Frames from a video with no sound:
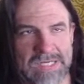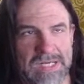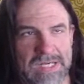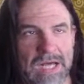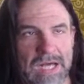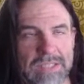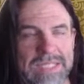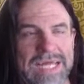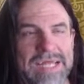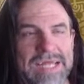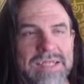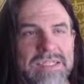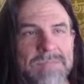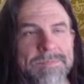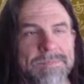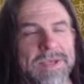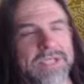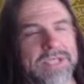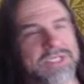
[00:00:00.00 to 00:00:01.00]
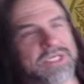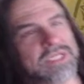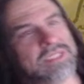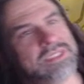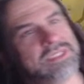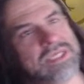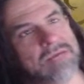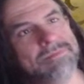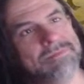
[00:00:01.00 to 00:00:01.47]
A lot of
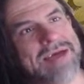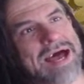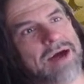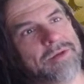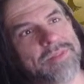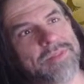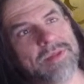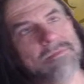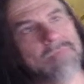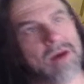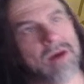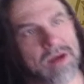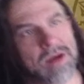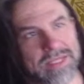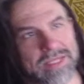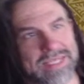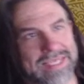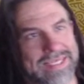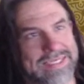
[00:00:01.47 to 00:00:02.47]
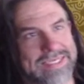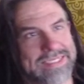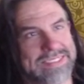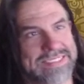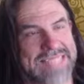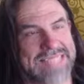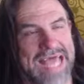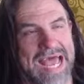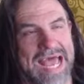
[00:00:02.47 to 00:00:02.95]
depictions about the monk
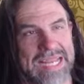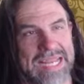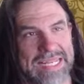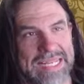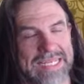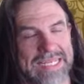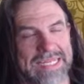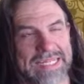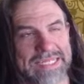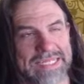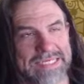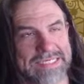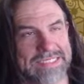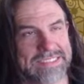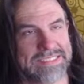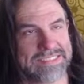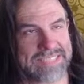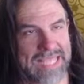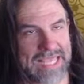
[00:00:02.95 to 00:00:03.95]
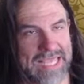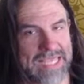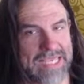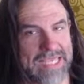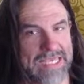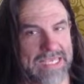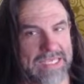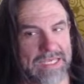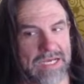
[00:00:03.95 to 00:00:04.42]
is that it is
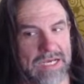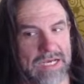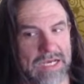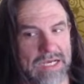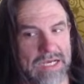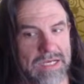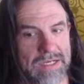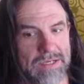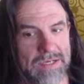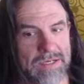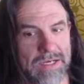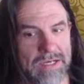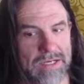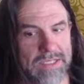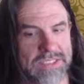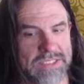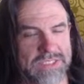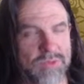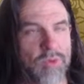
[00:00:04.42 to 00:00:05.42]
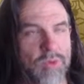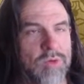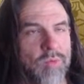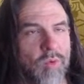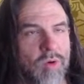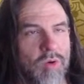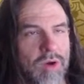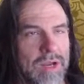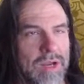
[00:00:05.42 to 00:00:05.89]
a sword
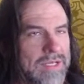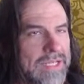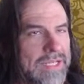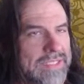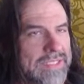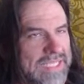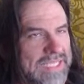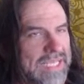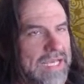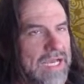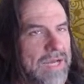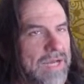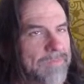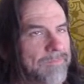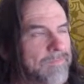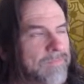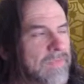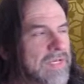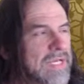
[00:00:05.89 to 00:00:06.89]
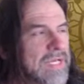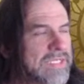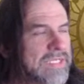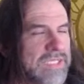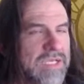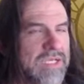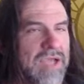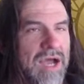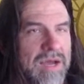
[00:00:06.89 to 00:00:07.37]
war. It's
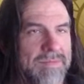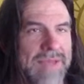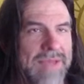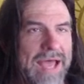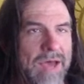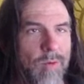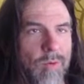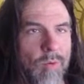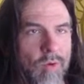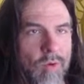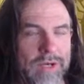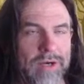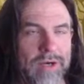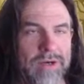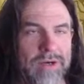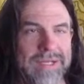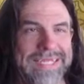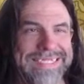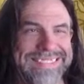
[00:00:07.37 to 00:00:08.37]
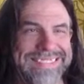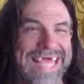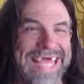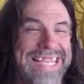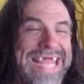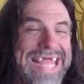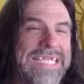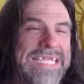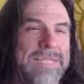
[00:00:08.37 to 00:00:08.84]
a combat warrior.
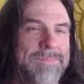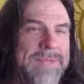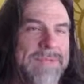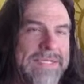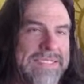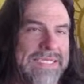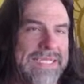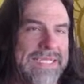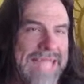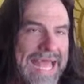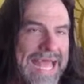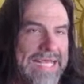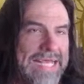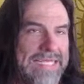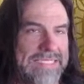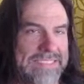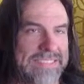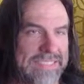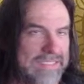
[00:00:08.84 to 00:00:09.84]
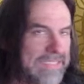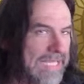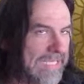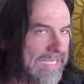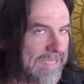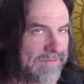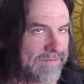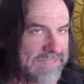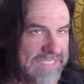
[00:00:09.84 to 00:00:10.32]
And I depict it as,
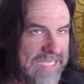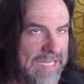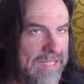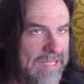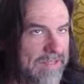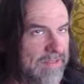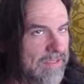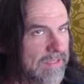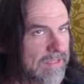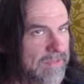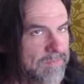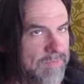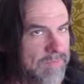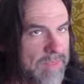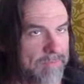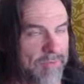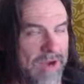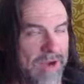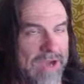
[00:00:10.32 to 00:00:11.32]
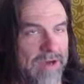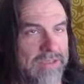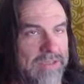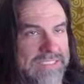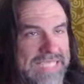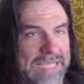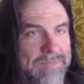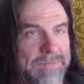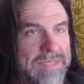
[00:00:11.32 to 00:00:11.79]
like I've said in the prior
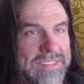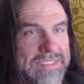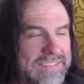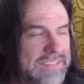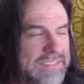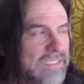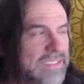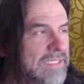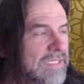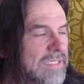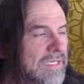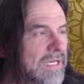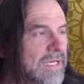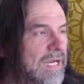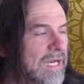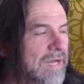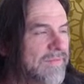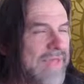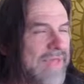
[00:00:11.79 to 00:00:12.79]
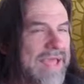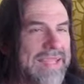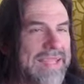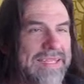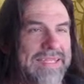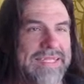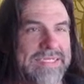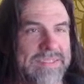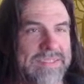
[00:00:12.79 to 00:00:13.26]
segments, that
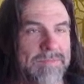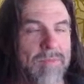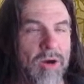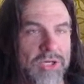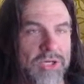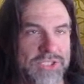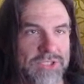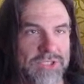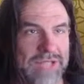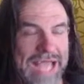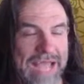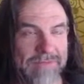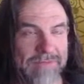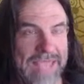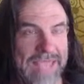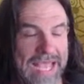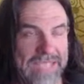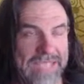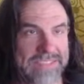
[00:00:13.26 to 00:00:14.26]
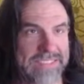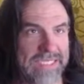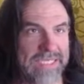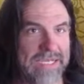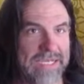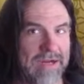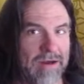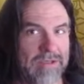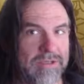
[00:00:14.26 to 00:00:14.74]
it is a martial half-casting
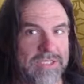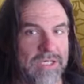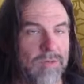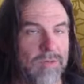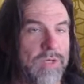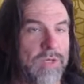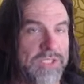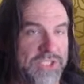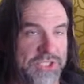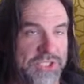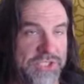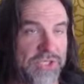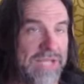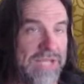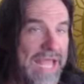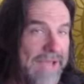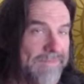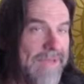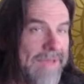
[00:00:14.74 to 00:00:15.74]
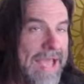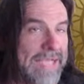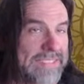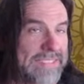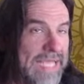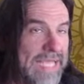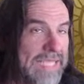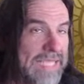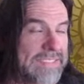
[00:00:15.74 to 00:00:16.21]
character, which should have
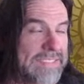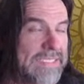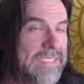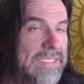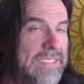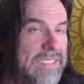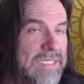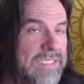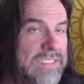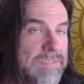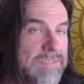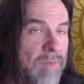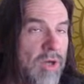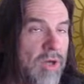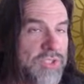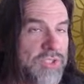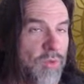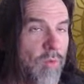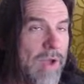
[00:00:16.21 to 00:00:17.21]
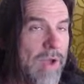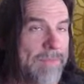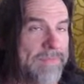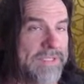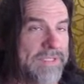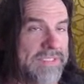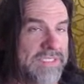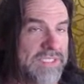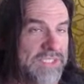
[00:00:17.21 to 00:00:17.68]
access to martial
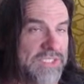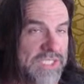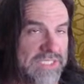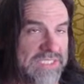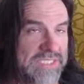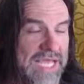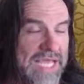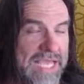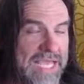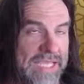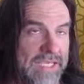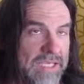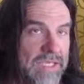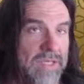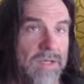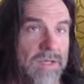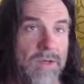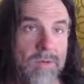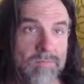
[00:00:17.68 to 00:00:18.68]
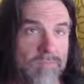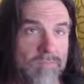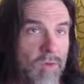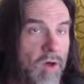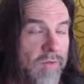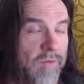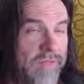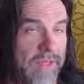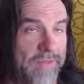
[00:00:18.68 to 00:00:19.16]
weapons, just like
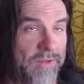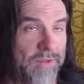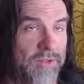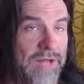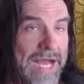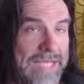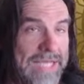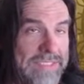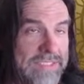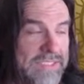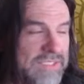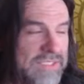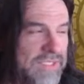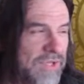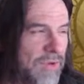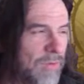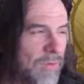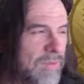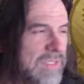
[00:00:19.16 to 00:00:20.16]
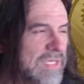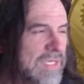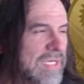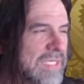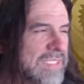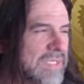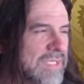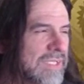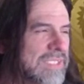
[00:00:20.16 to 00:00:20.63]
all the other classes do.
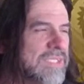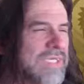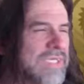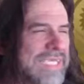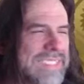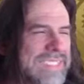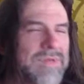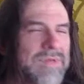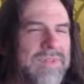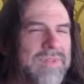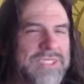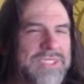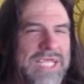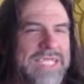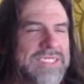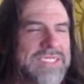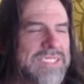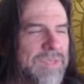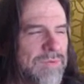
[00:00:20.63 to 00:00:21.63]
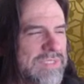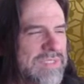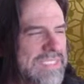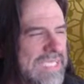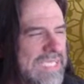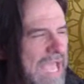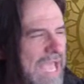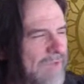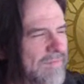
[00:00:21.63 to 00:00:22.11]
So let's look at some of the changes that we
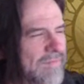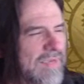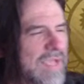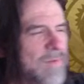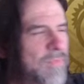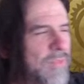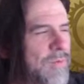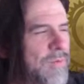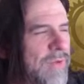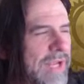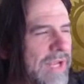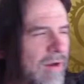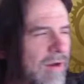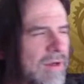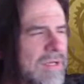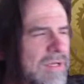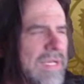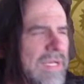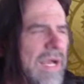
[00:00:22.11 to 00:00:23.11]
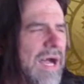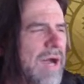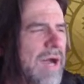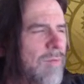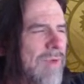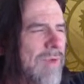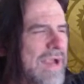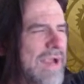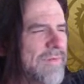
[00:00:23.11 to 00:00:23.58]
see having come through here.
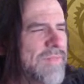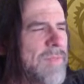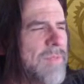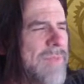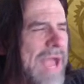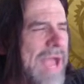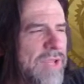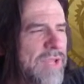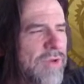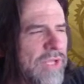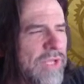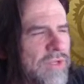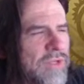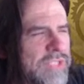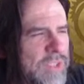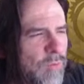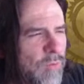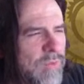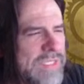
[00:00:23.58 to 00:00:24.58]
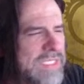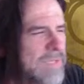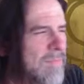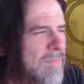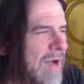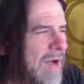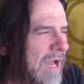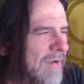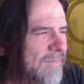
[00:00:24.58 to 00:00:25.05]
Right off the bat, you can use your wisdom
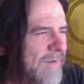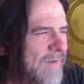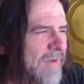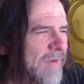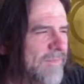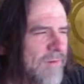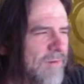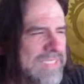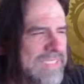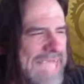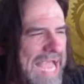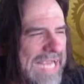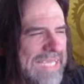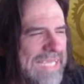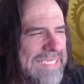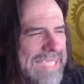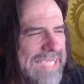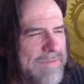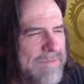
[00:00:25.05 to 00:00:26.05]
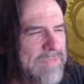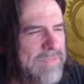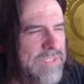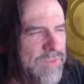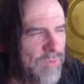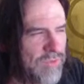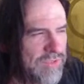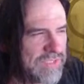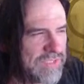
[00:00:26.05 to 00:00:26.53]
modifier for attack and damage
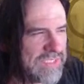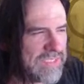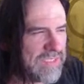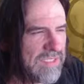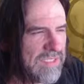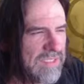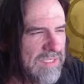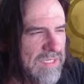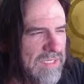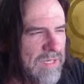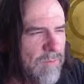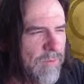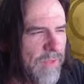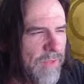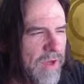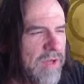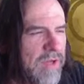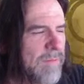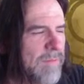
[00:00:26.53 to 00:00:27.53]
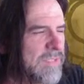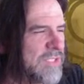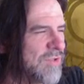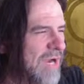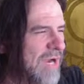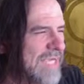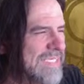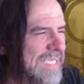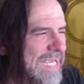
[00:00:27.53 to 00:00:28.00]
rolls with unarmed
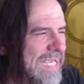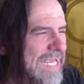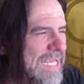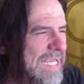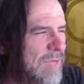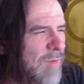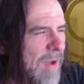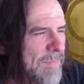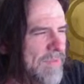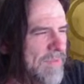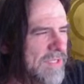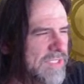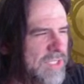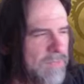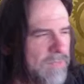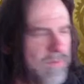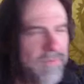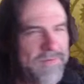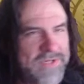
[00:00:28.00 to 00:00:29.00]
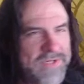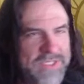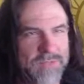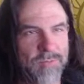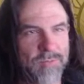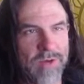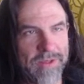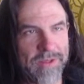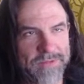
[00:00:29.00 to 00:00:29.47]
strikes and any weapons you're
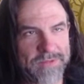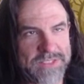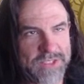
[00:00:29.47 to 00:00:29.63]
proficient with.